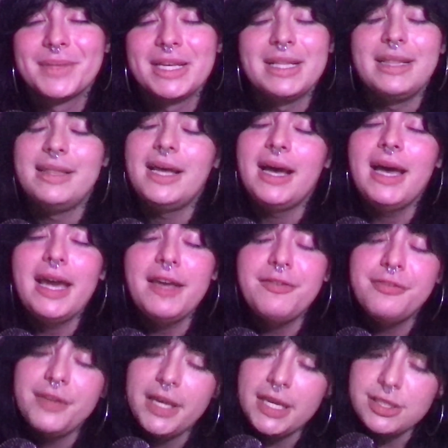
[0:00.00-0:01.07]

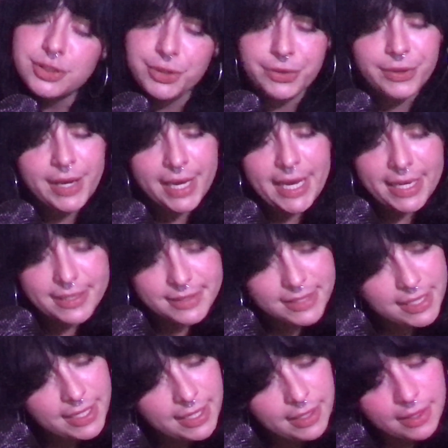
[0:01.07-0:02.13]
life is
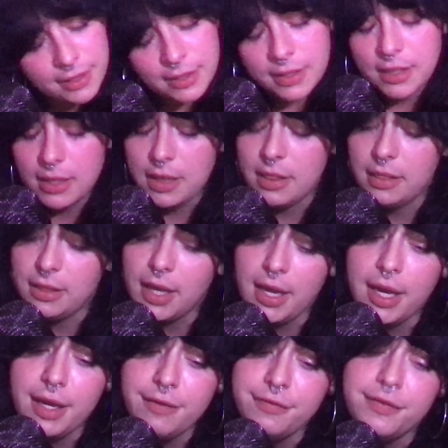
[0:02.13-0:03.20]
crazy.
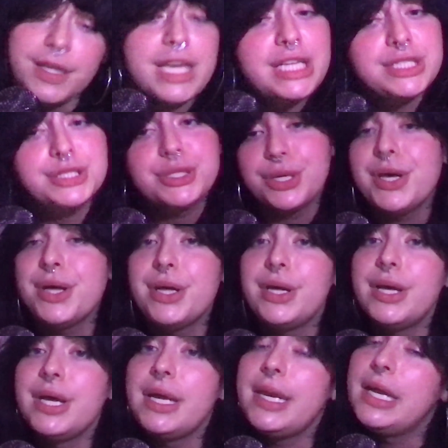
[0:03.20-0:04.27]
Life is
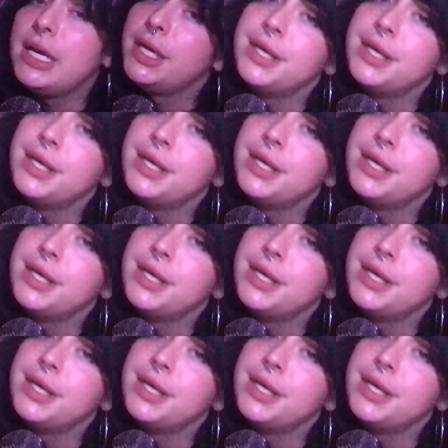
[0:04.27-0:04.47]
good